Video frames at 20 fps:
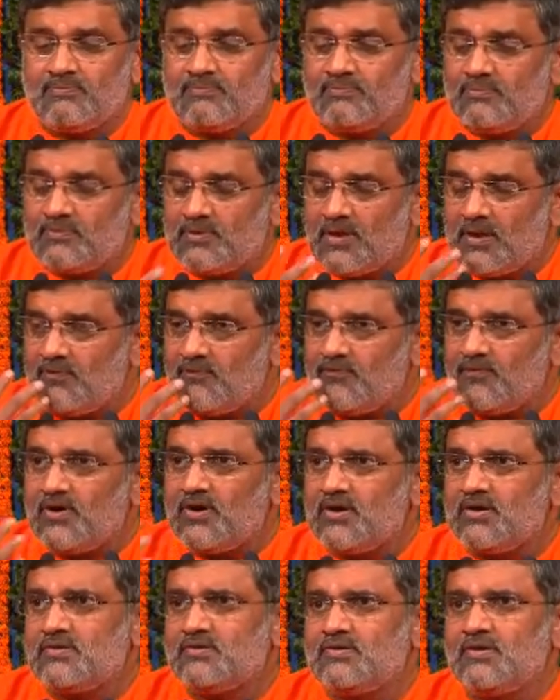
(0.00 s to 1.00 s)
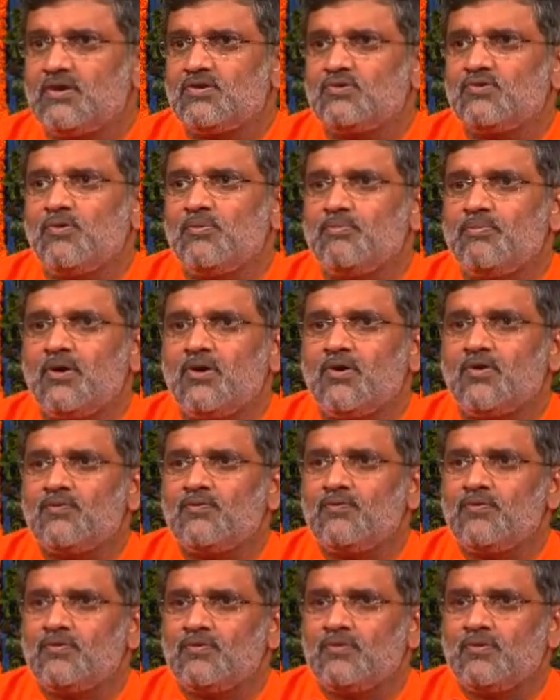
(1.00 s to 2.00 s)
Their words are so
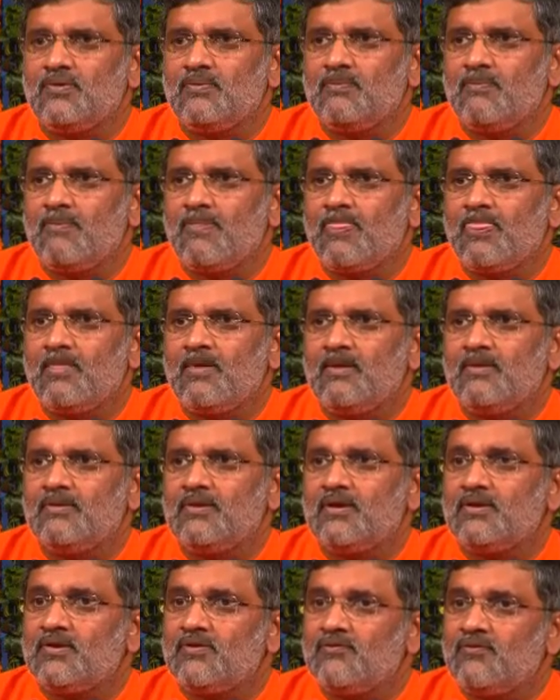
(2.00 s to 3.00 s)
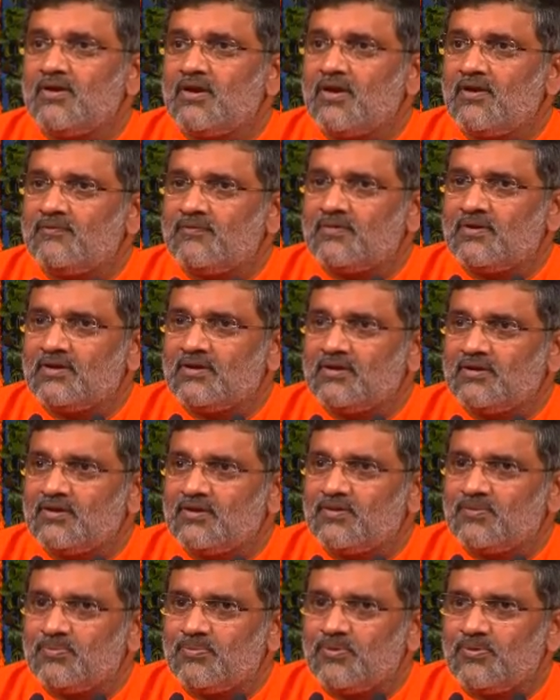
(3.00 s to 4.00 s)
powerful that even after it
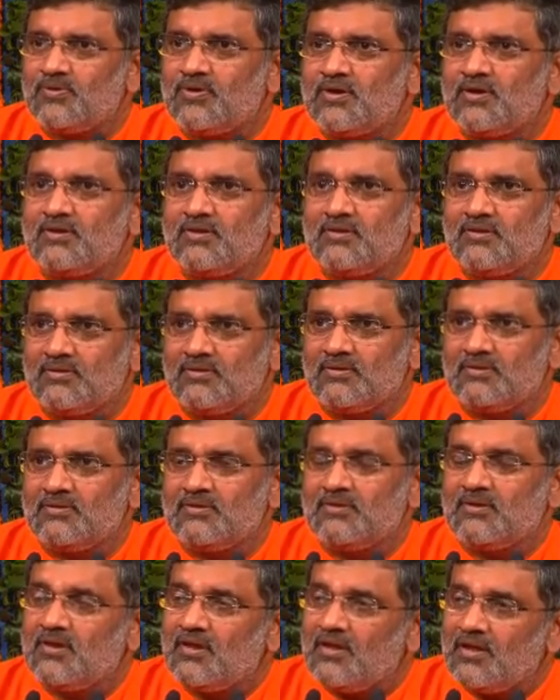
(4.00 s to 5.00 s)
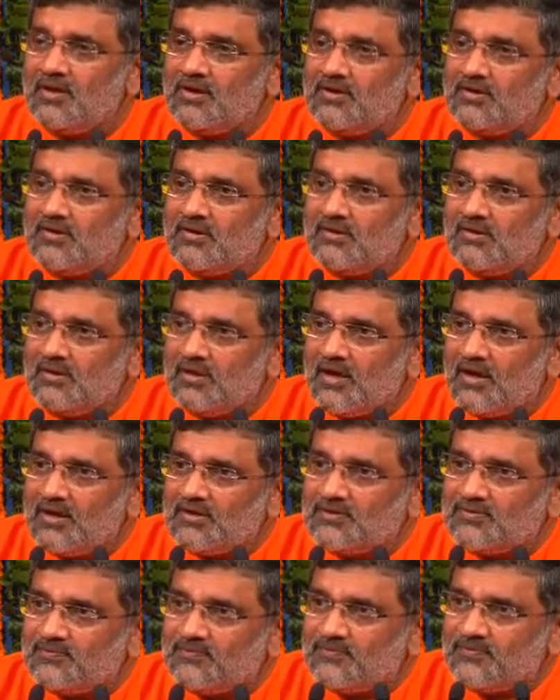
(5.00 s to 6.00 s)
is spoken, it
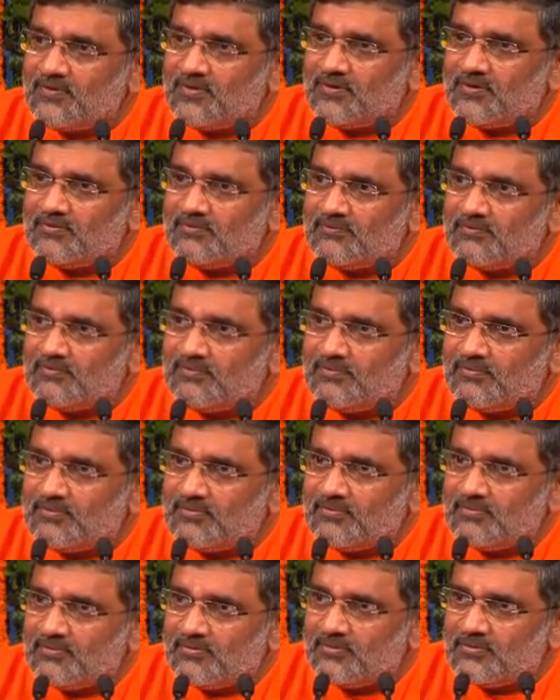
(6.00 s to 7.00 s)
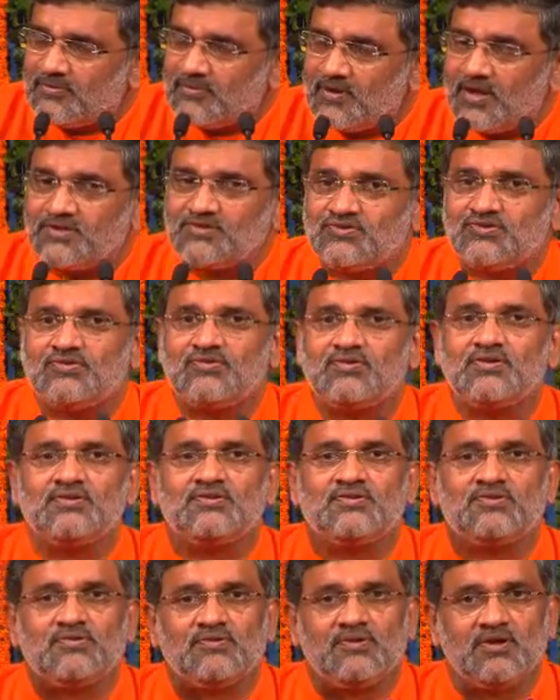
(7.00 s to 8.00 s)
lasts for
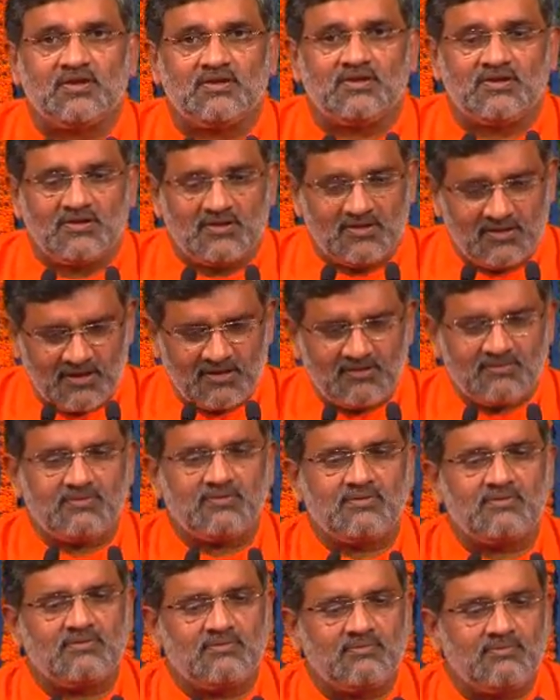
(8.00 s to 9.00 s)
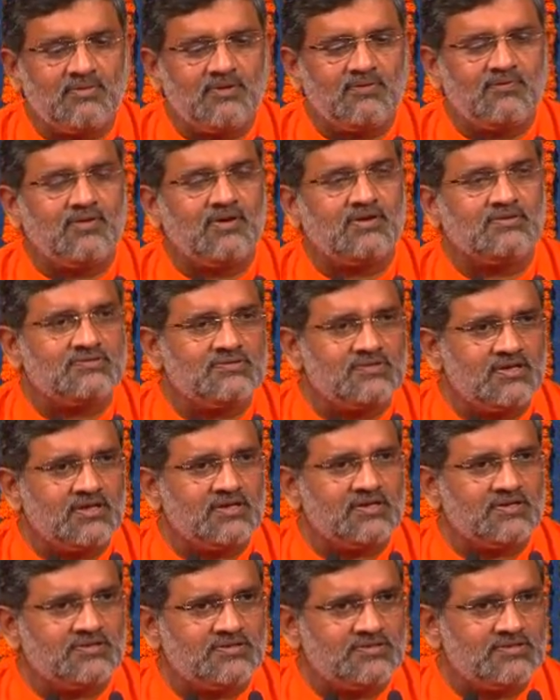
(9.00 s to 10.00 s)
centuries together. Like Bhagavan Sri
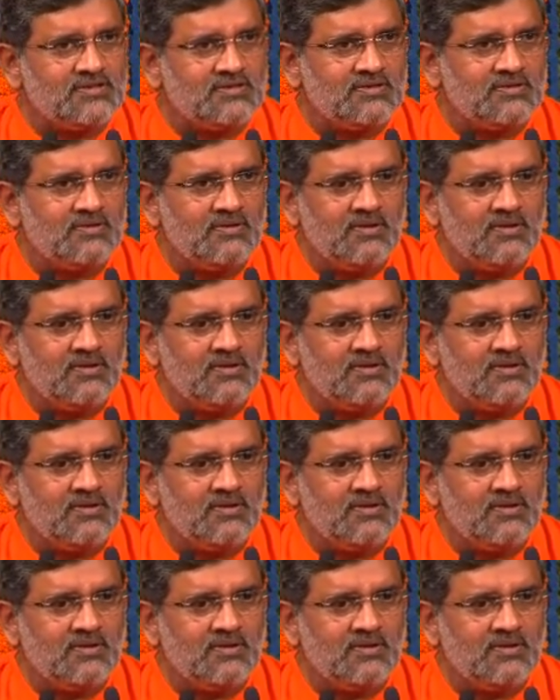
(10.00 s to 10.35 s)
Krishna,